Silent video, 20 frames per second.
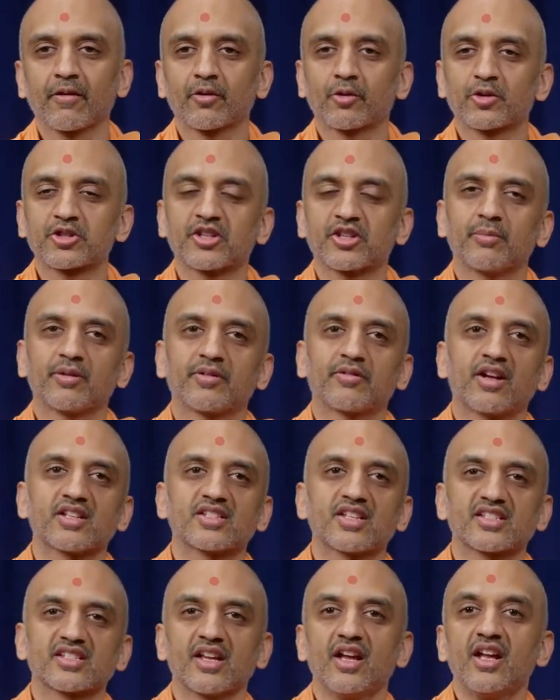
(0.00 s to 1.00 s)
Krishna Bhagwan
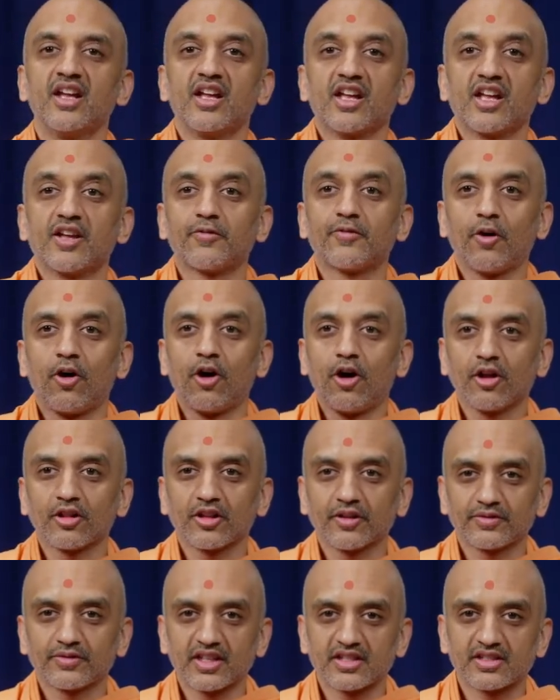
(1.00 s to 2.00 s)
says, if
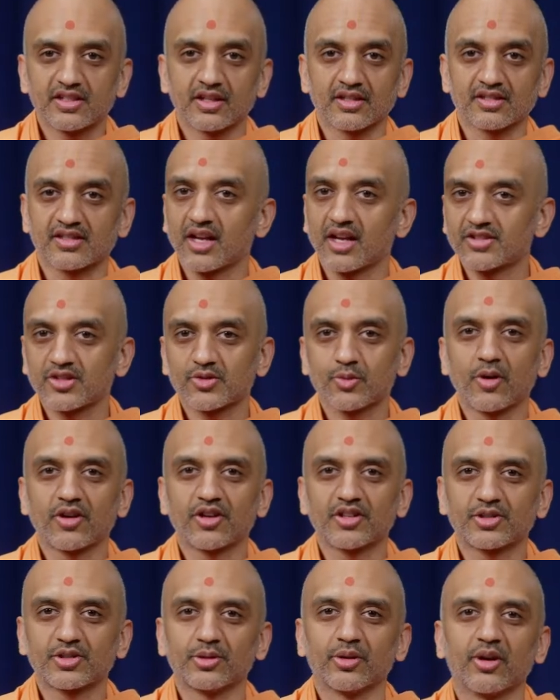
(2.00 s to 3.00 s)
all of these things, not just one
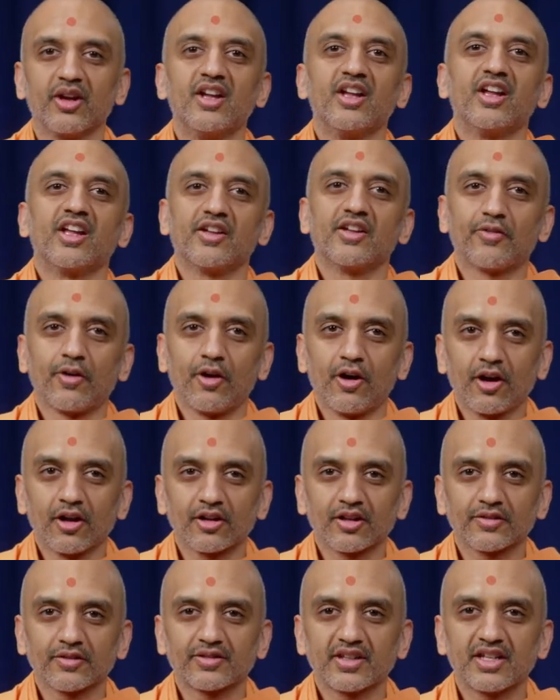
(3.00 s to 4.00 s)
or two, if
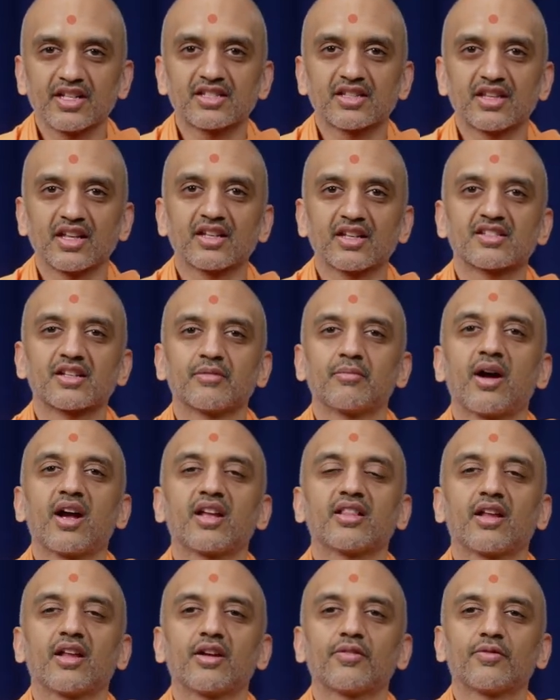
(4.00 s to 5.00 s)
all of these things in
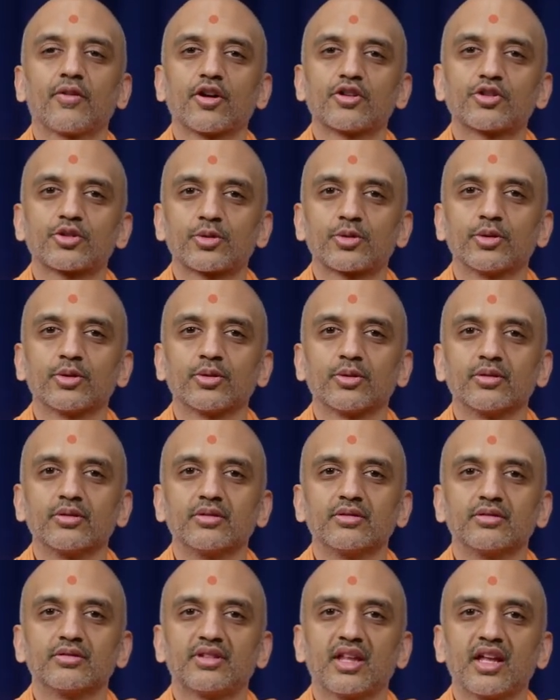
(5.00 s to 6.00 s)
my life are true,
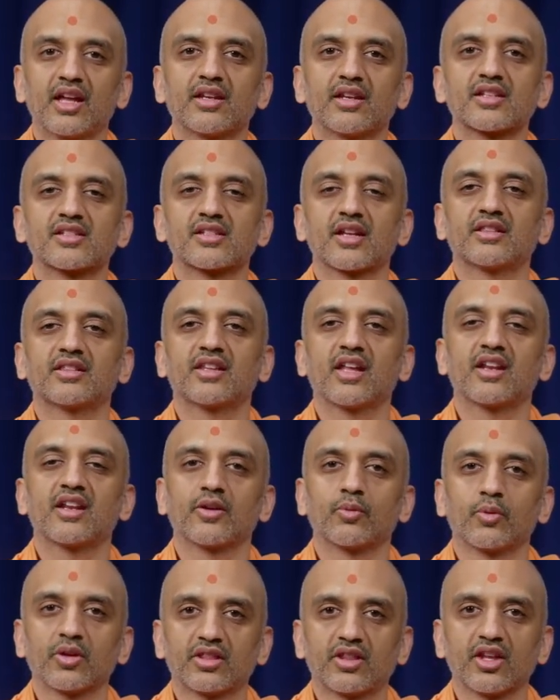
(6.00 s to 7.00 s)
tena
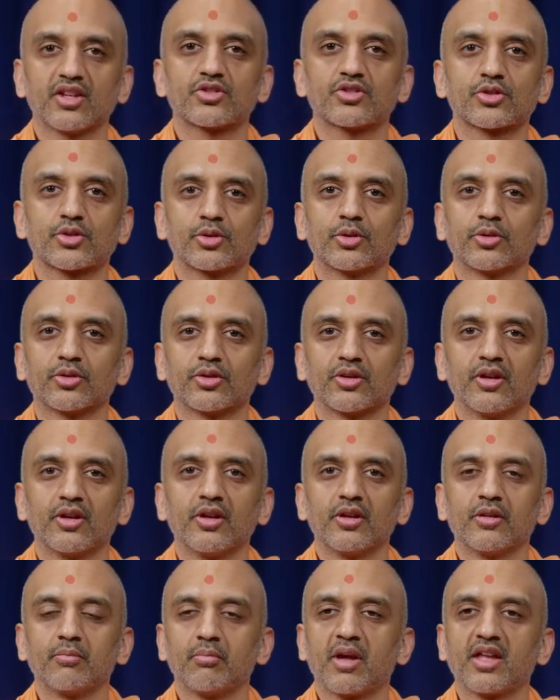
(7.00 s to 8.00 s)
satyena, with this truth,
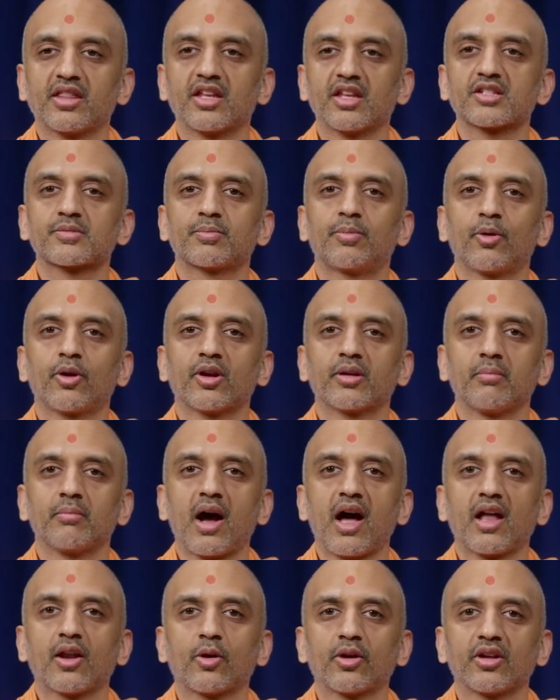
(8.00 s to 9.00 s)
may this boy,
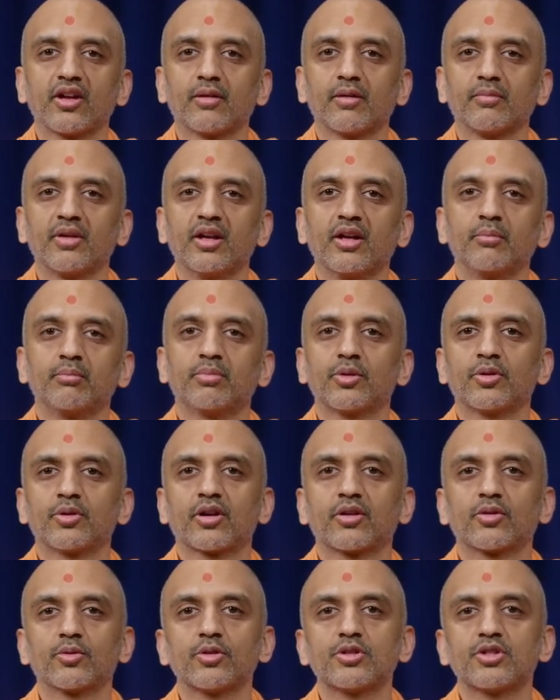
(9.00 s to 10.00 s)
baloyam,
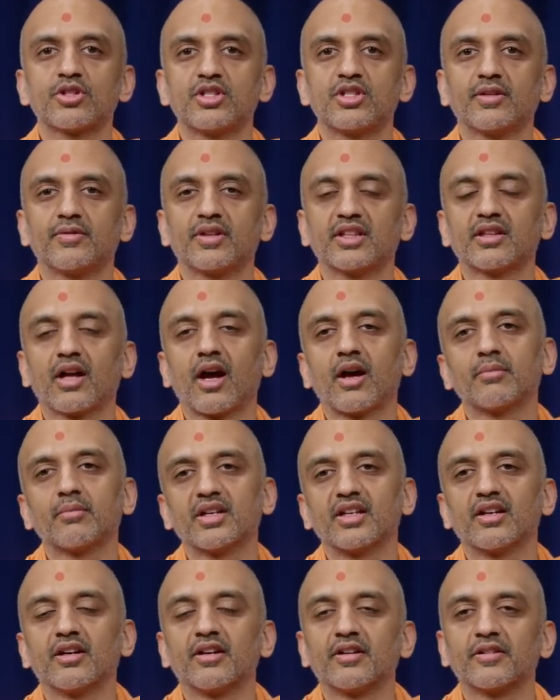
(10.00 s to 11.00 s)
punar utjivitam
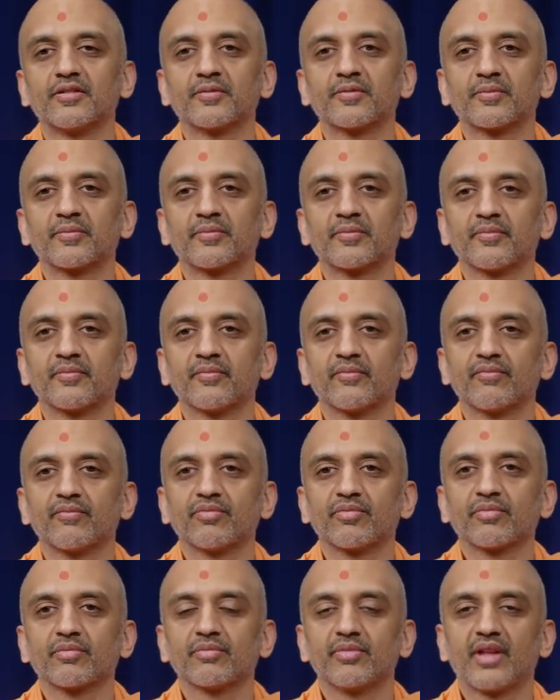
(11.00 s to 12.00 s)
iha.
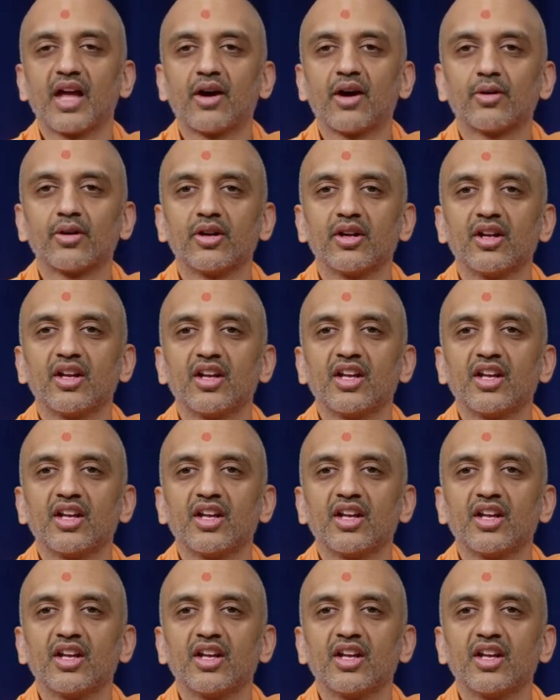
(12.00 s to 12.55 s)
Now,